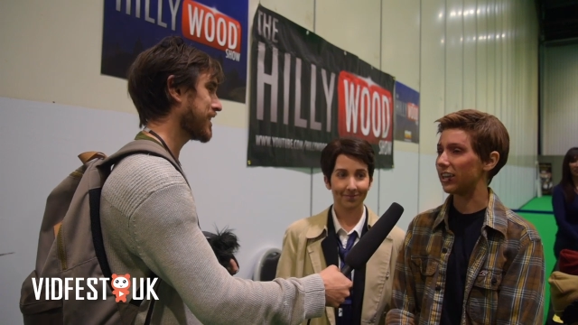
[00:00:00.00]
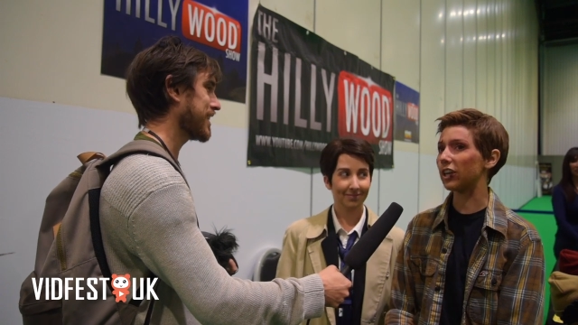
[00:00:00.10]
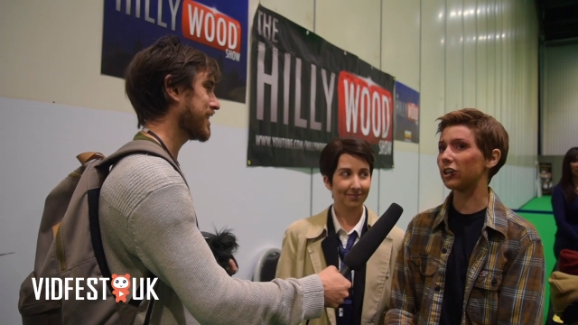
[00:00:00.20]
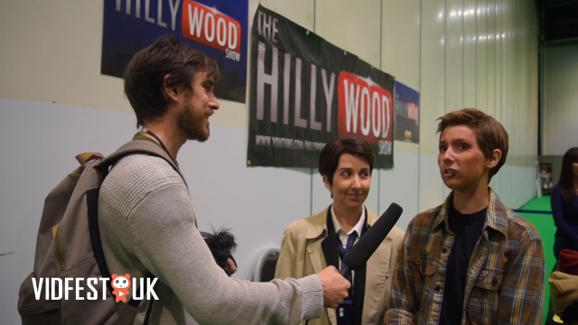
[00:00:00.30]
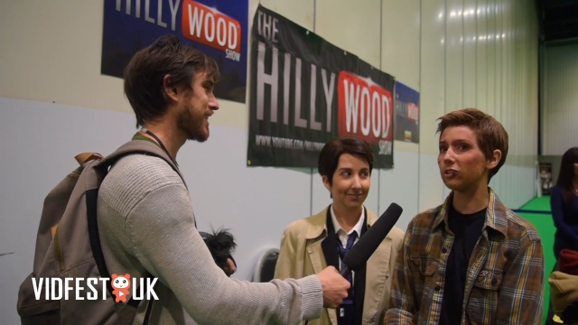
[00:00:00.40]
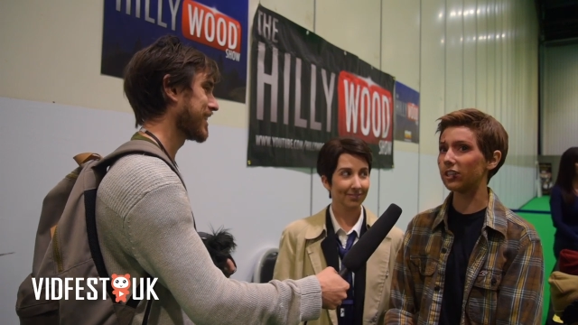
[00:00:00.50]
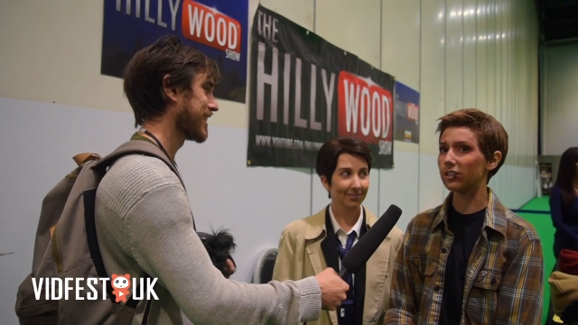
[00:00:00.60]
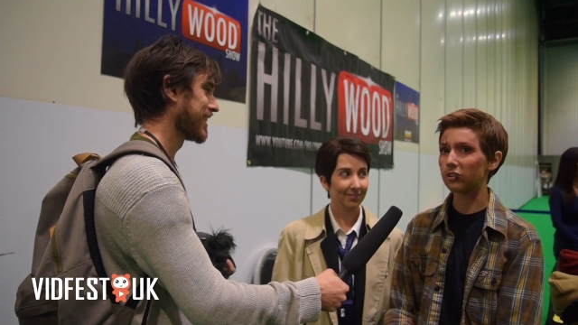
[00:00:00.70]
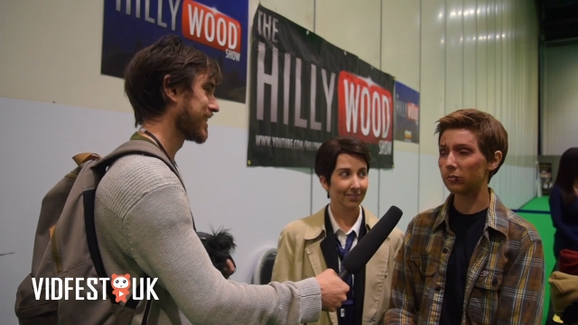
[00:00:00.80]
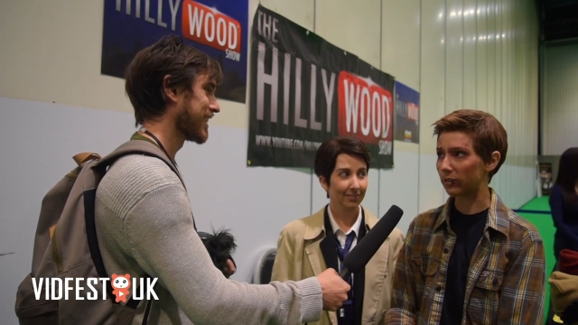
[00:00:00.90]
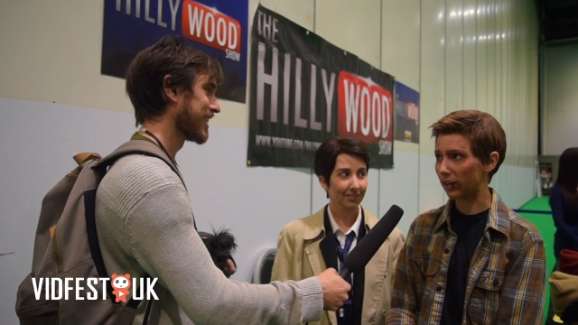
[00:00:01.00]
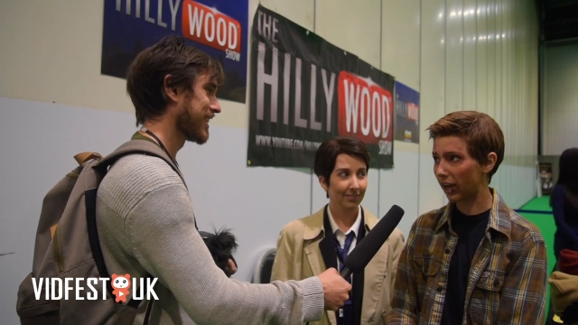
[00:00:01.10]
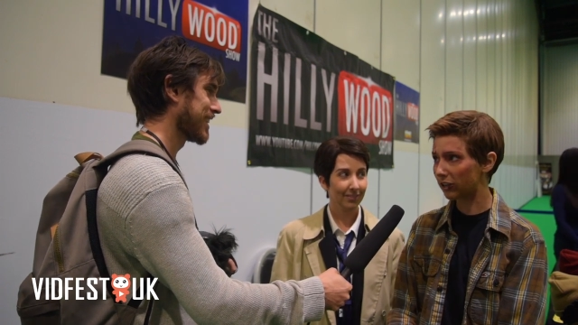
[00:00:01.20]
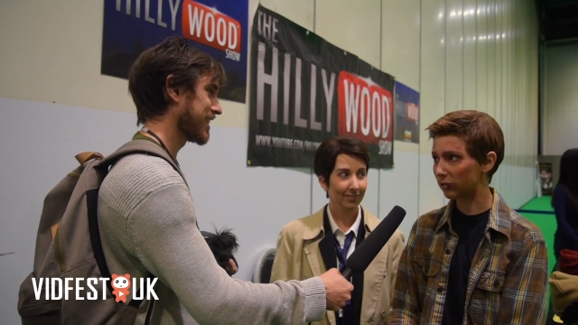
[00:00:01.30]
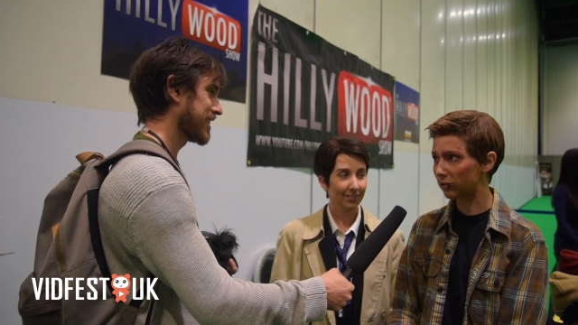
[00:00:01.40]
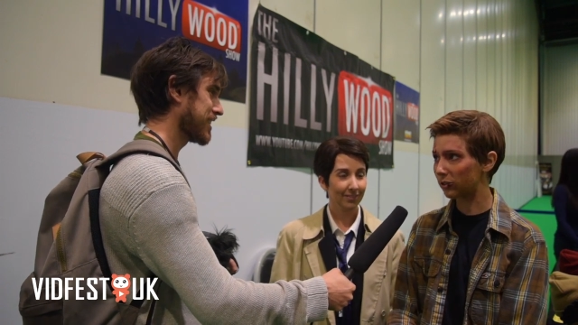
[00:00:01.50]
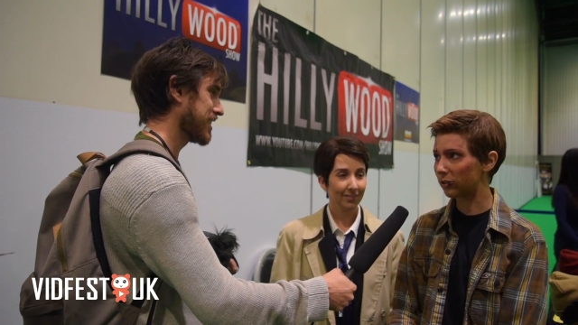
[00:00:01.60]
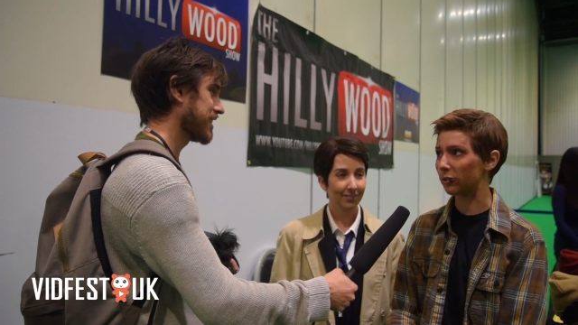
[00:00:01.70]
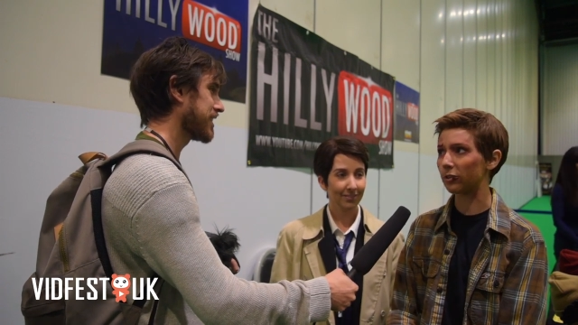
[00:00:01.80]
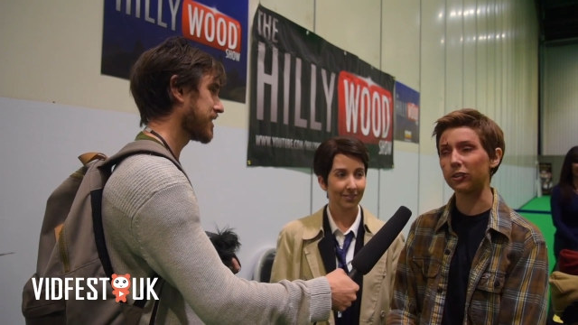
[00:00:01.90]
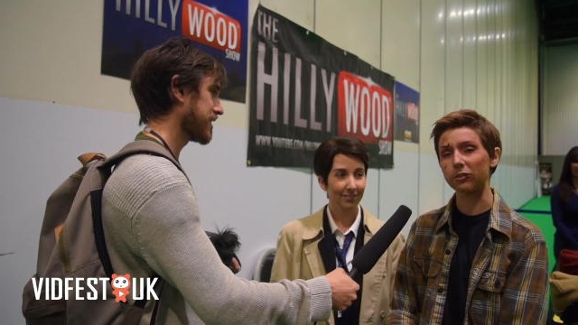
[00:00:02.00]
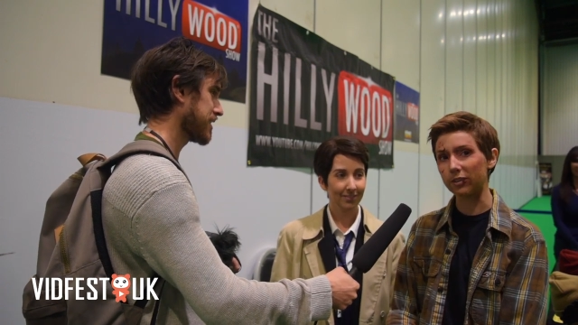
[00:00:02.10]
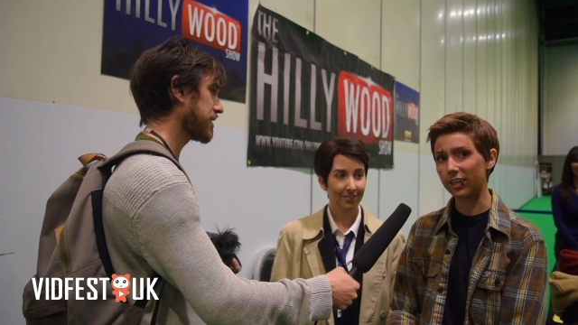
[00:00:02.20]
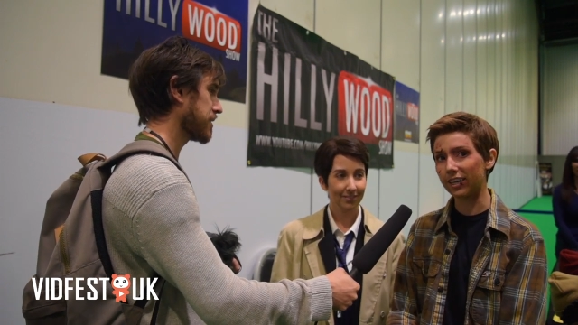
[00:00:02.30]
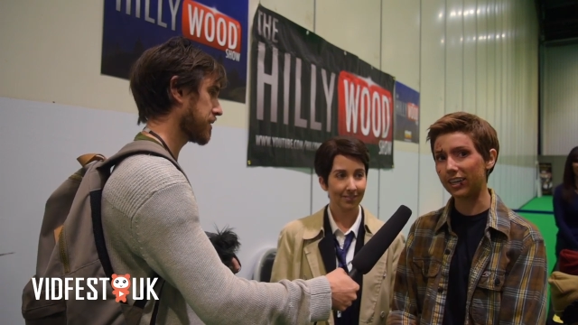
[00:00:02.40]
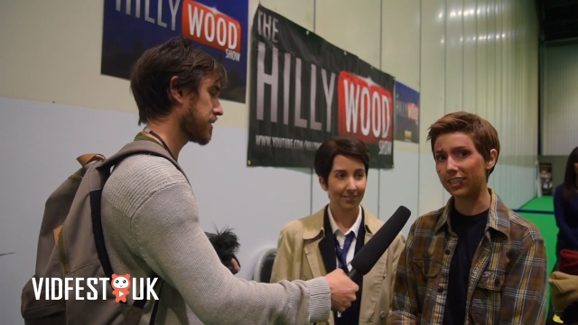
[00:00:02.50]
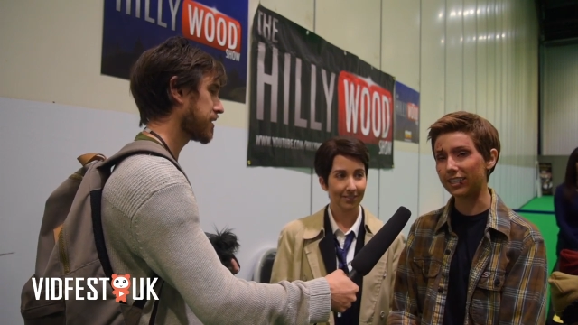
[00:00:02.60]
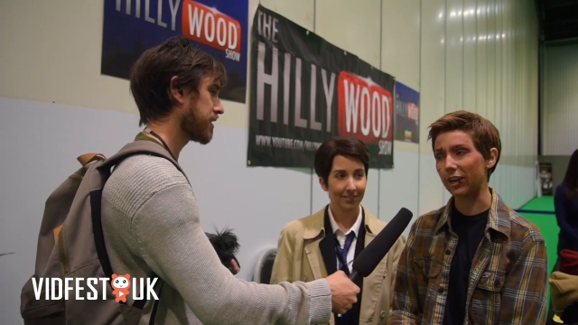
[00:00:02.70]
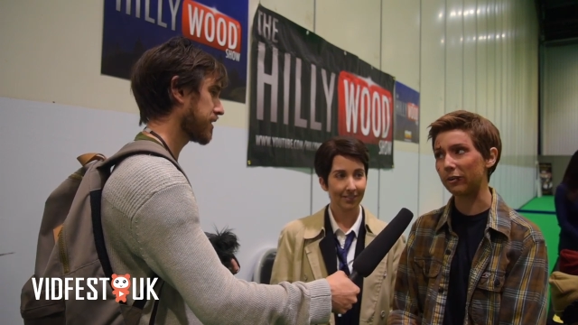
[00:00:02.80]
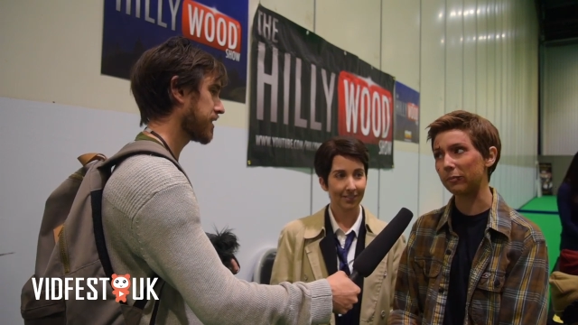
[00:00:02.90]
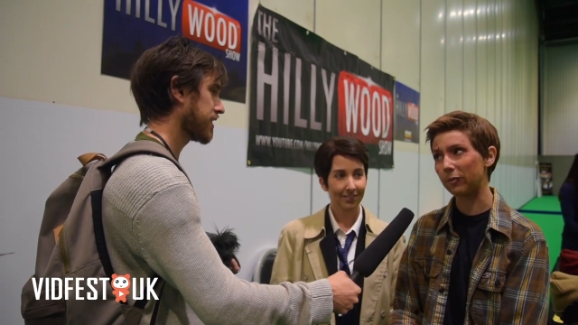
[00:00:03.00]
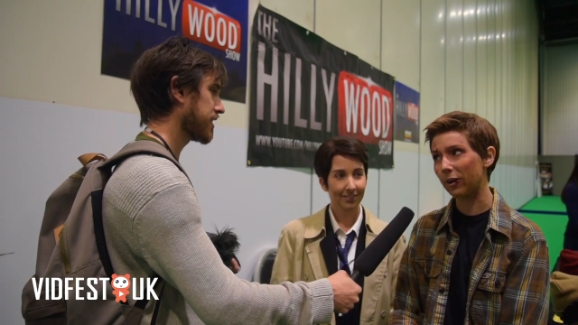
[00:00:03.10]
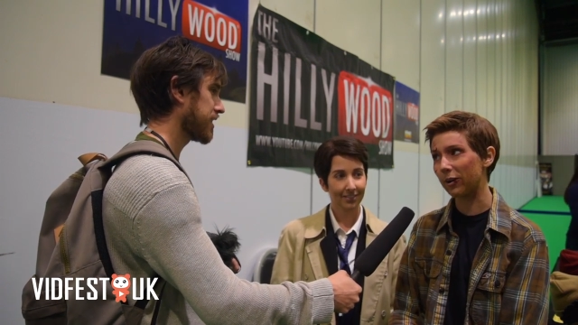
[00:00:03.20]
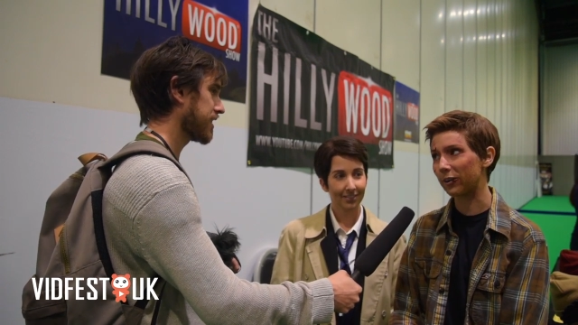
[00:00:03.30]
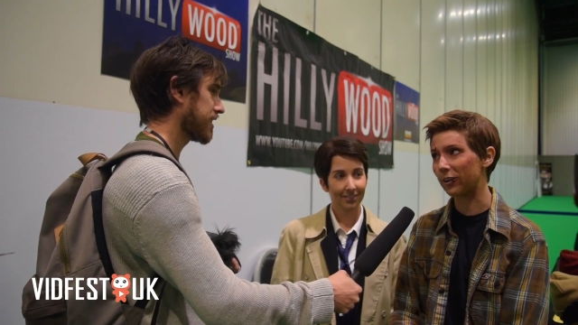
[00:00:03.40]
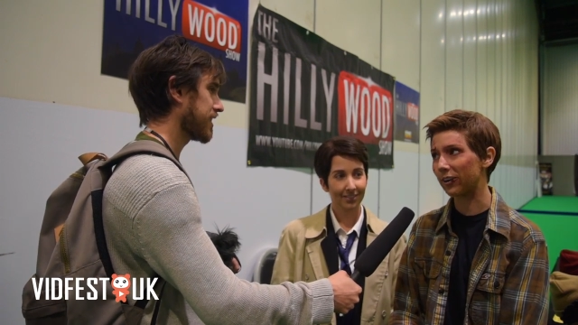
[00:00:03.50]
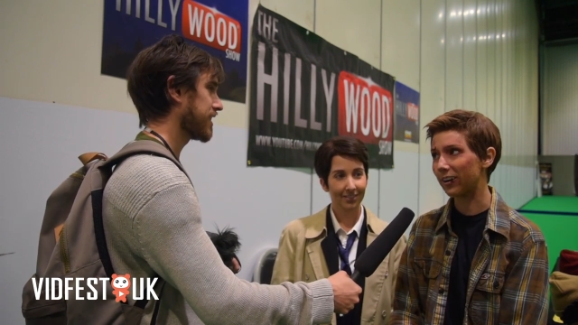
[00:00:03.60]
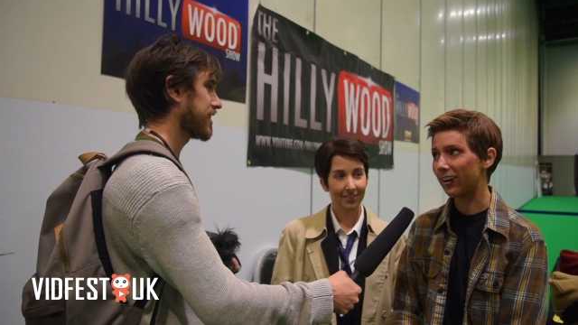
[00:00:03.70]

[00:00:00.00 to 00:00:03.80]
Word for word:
Speaker 1: including Supernatural, Lord of the Rings, Harry Potter,